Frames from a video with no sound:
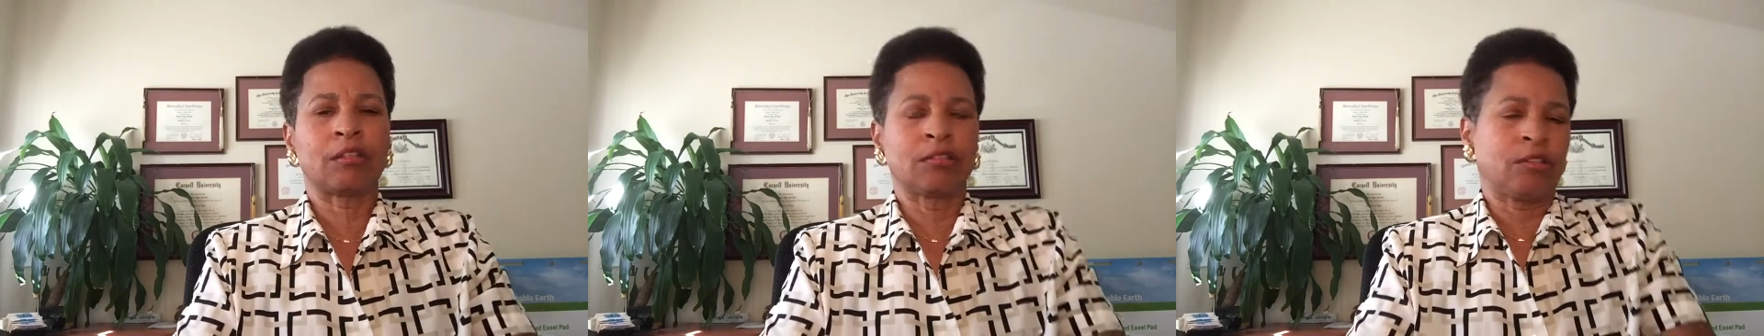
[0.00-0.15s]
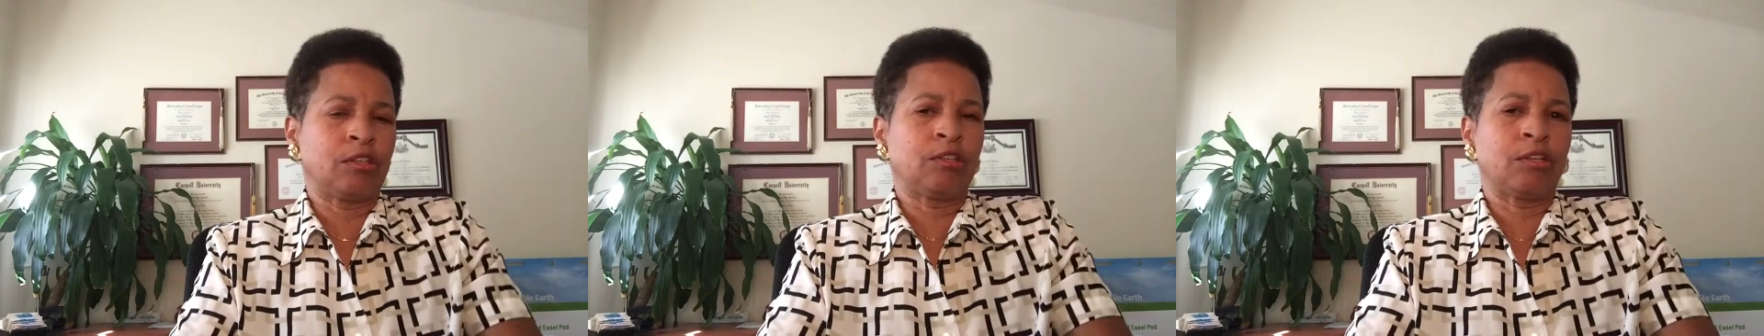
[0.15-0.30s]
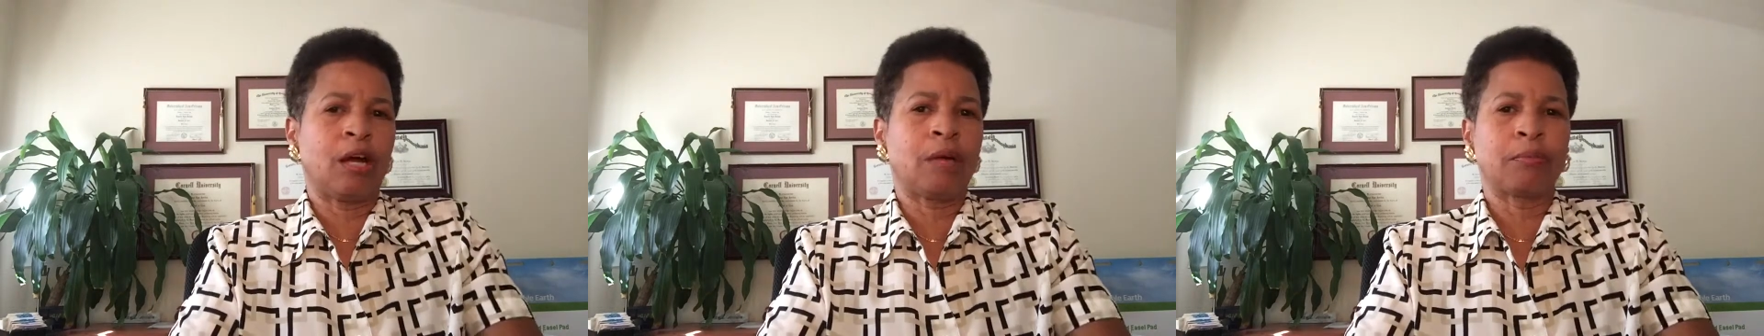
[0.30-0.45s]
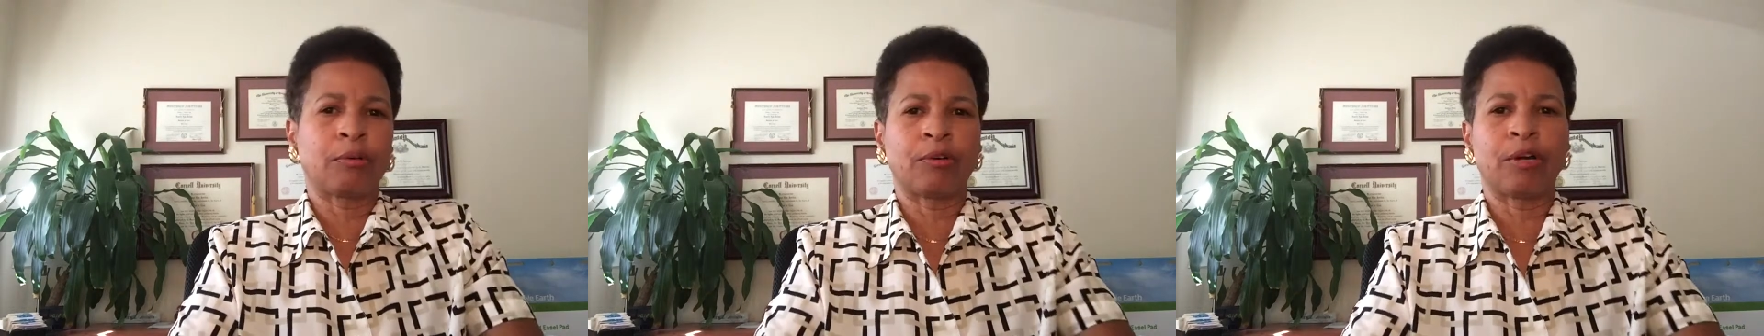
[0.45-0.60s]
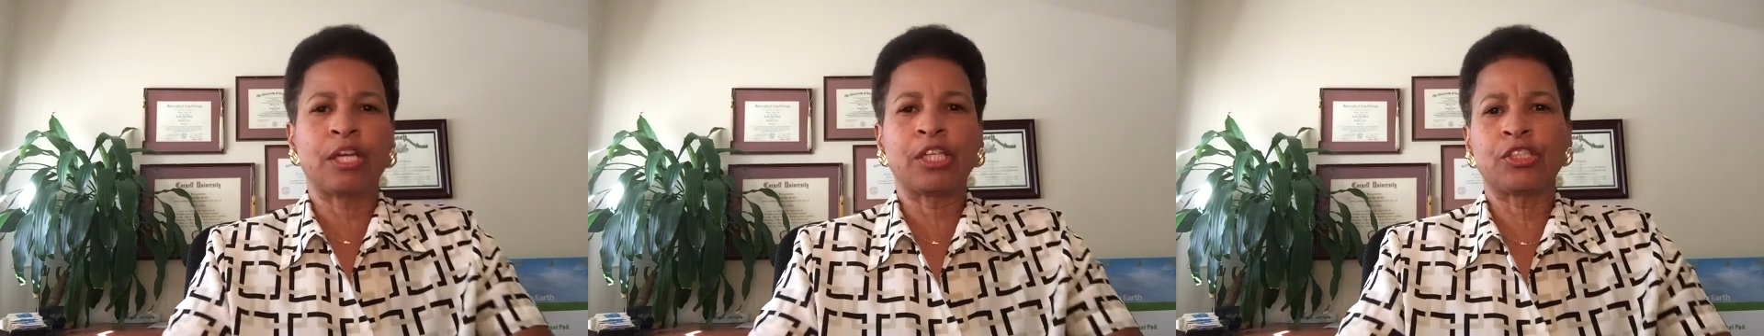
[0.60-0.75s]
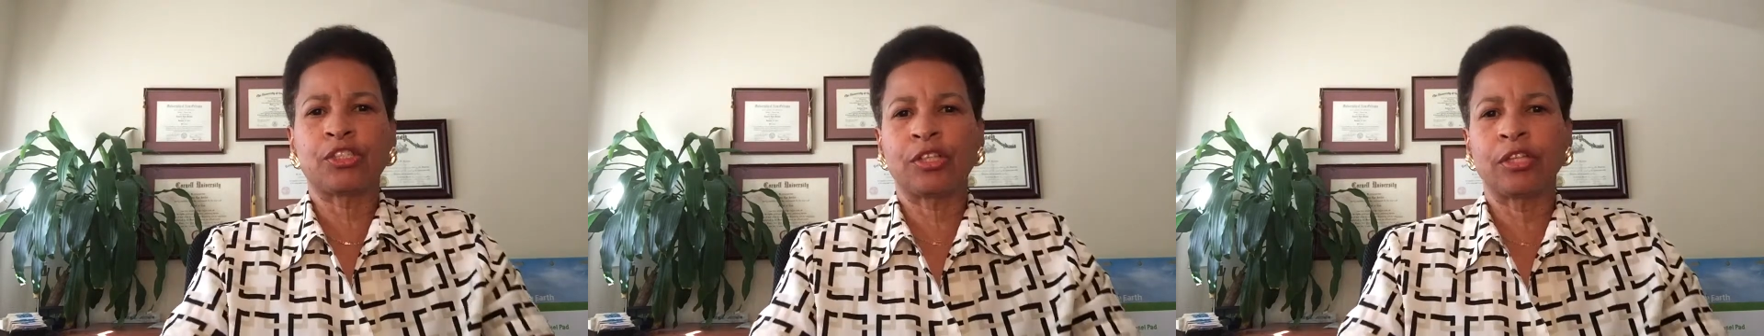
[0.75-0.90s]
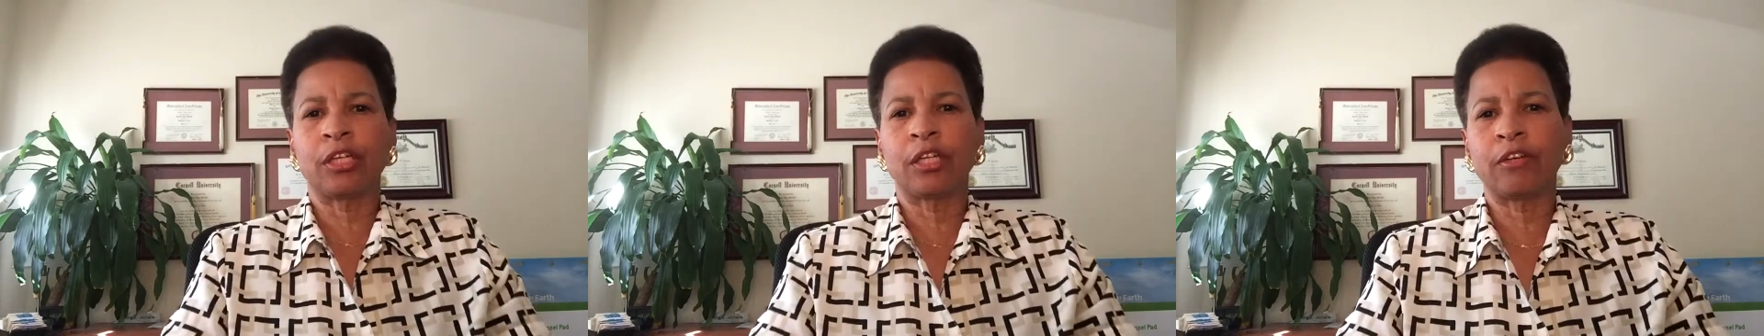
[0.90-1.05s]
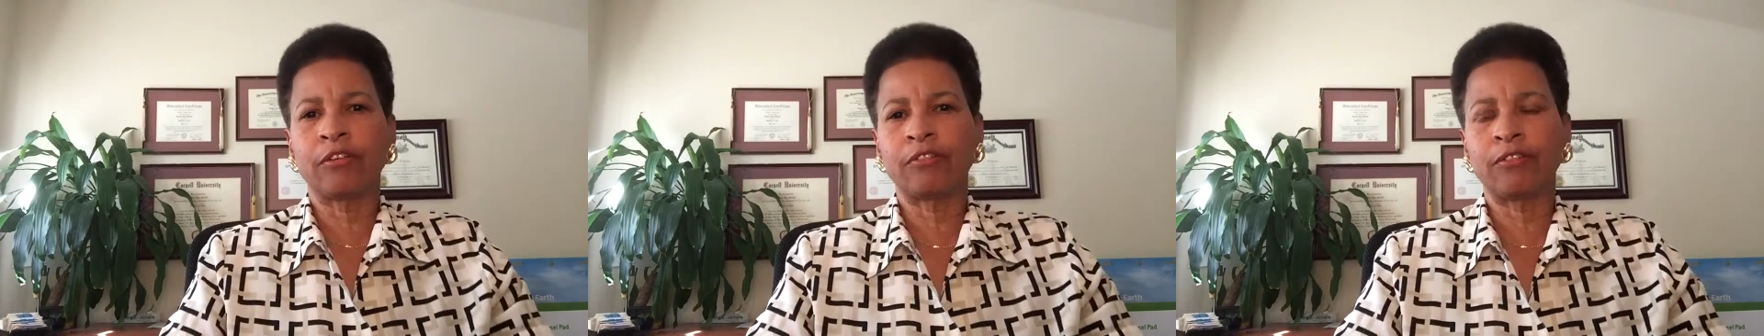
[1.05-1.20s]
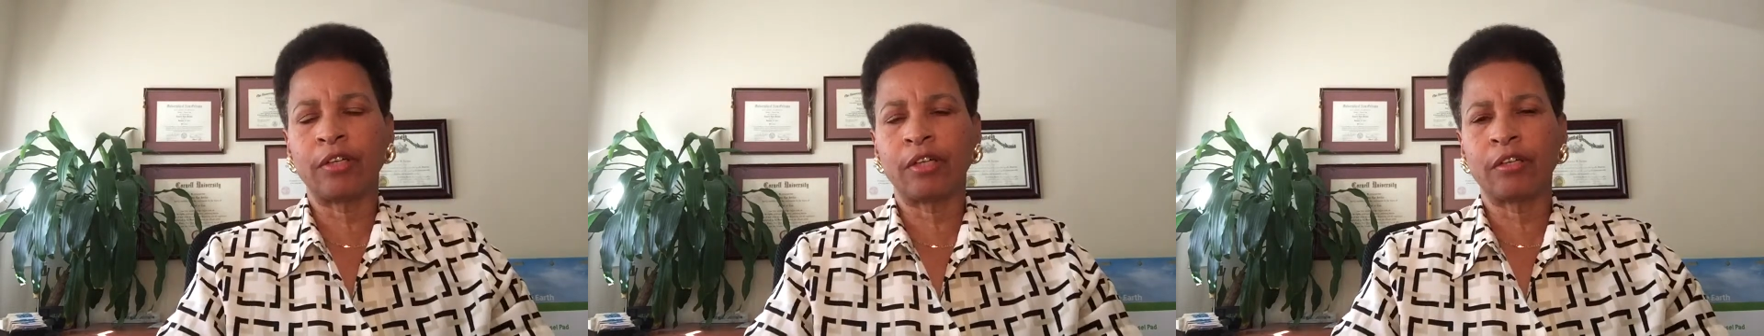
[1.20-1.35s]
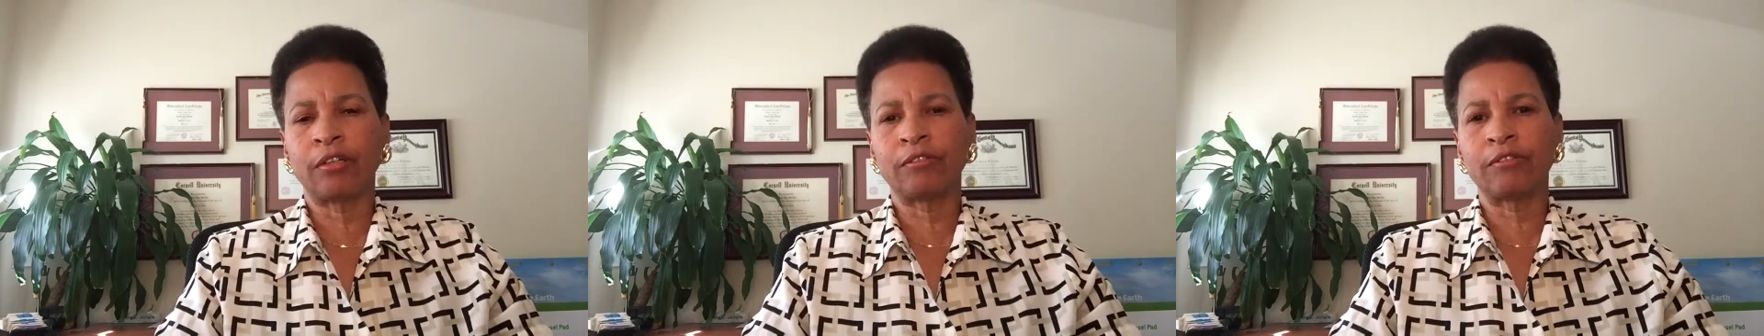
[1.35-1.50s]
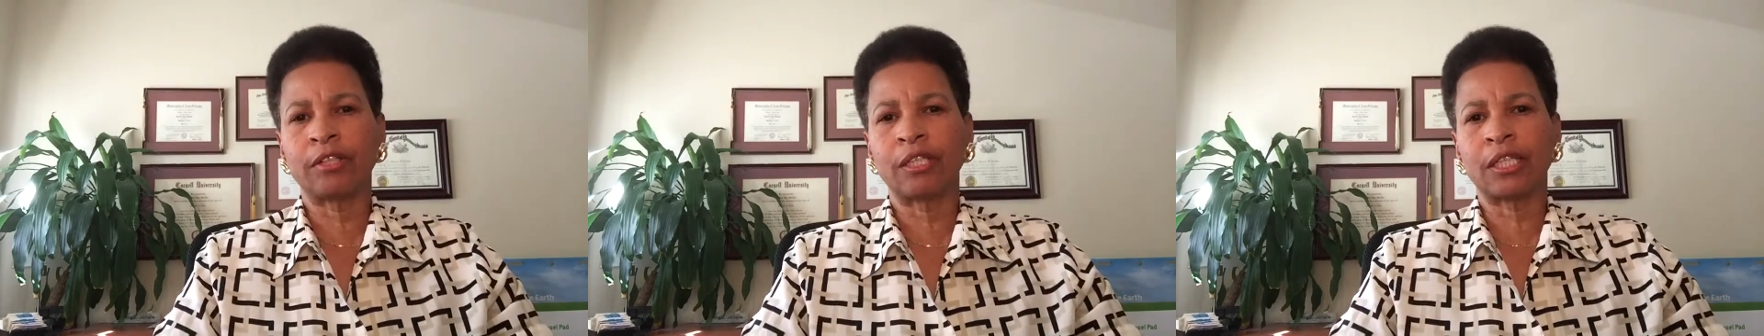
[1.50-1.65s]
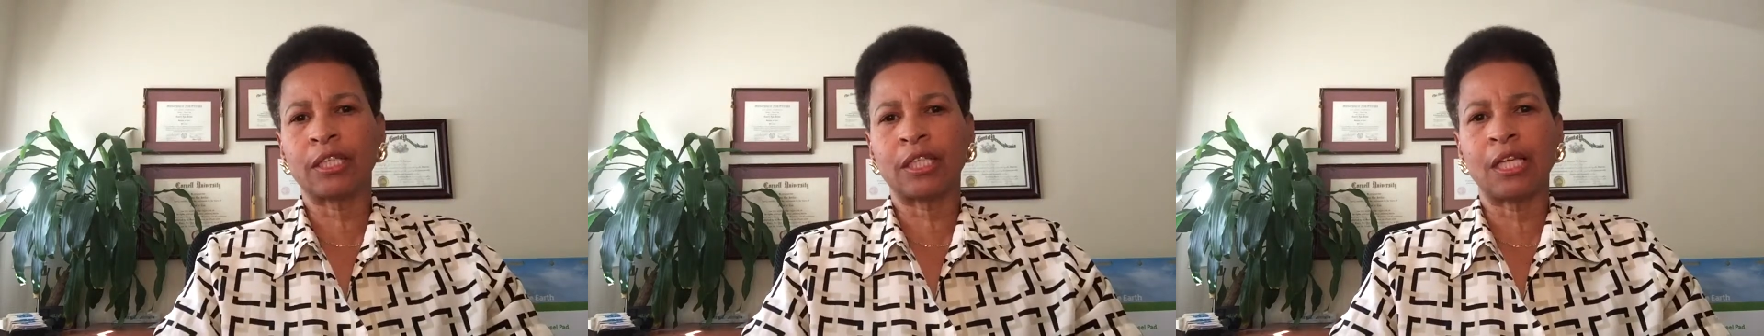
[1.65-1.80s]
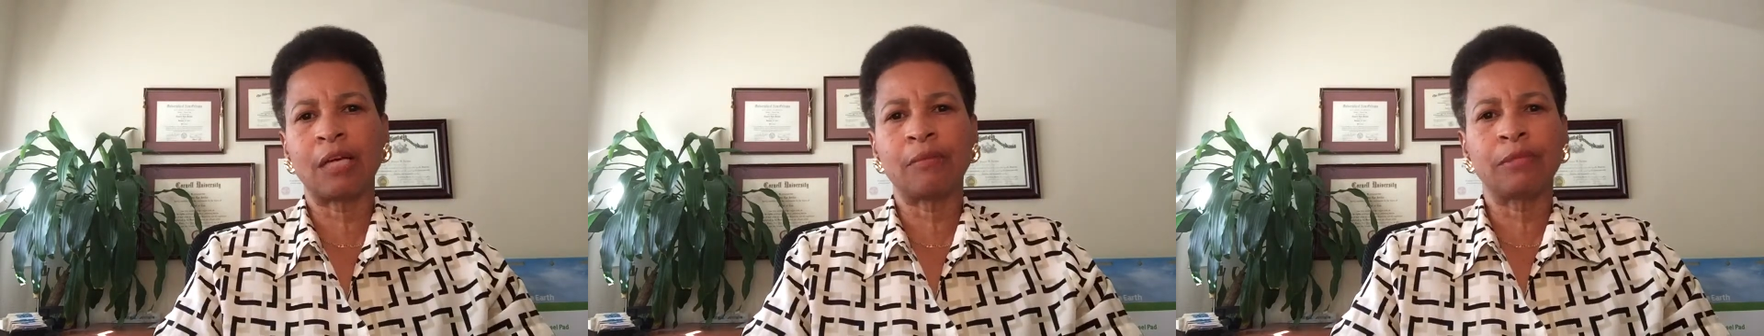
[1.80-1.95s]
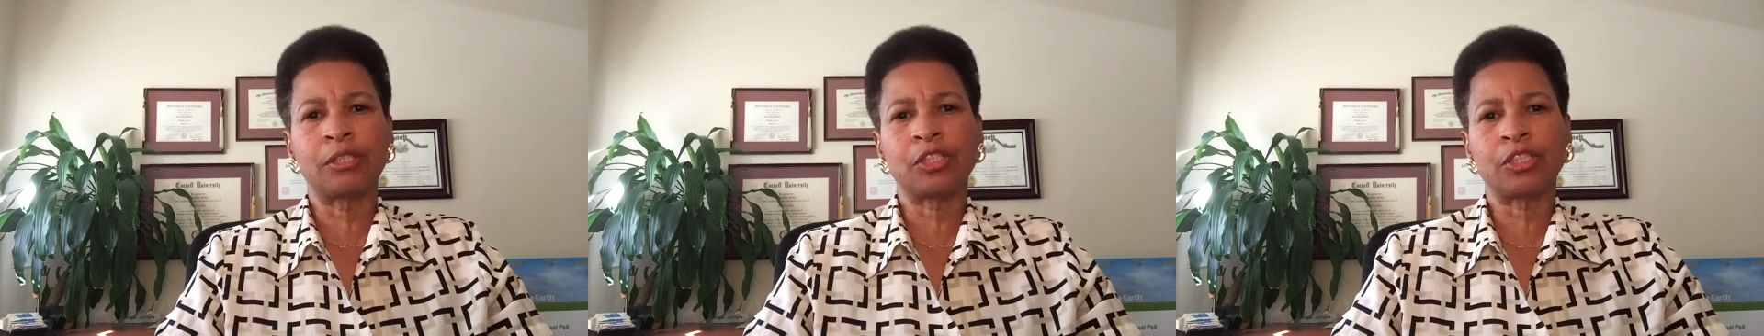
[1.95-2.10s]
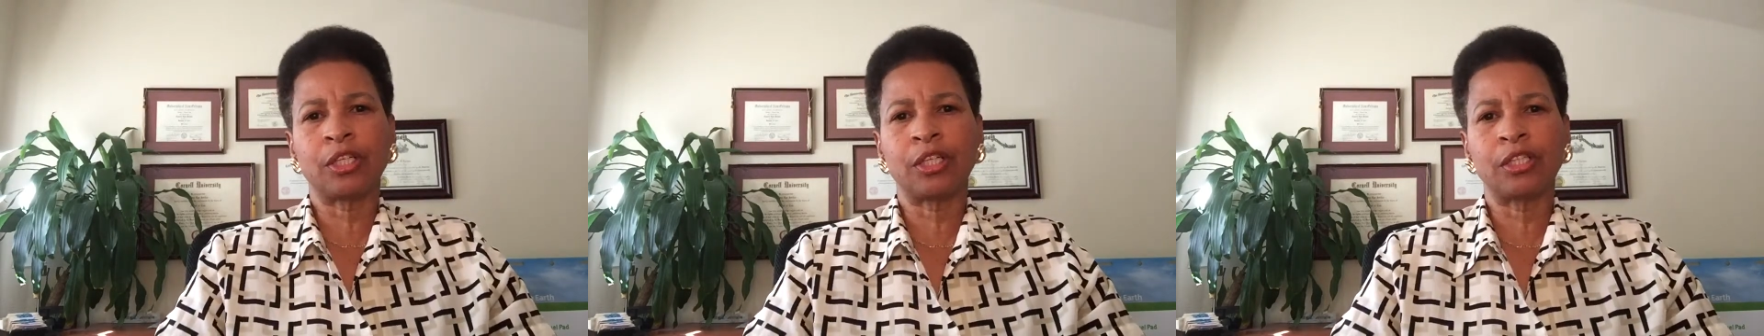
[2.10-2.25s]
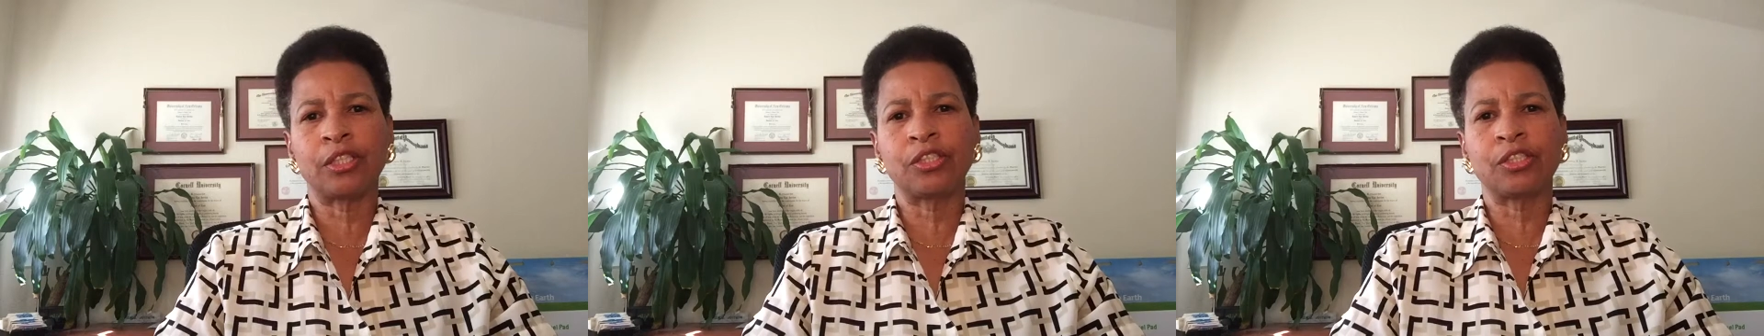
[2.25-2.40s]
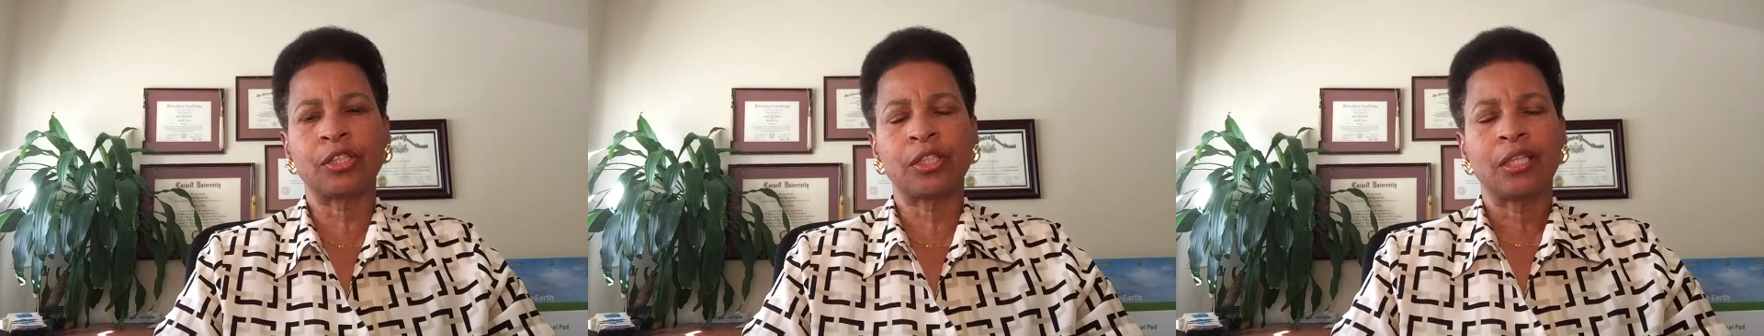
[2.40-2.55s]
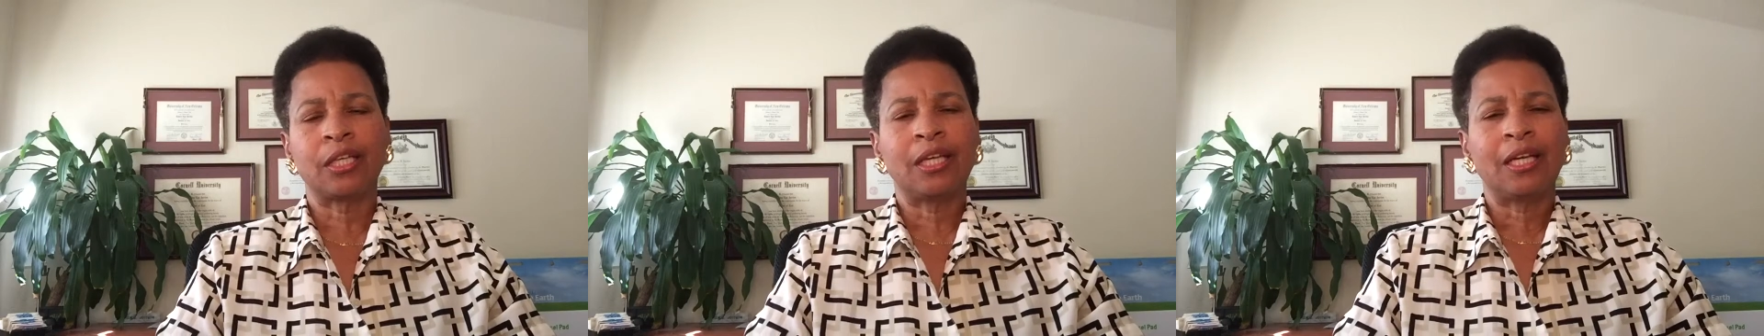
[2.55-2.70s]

corroboration of climate change.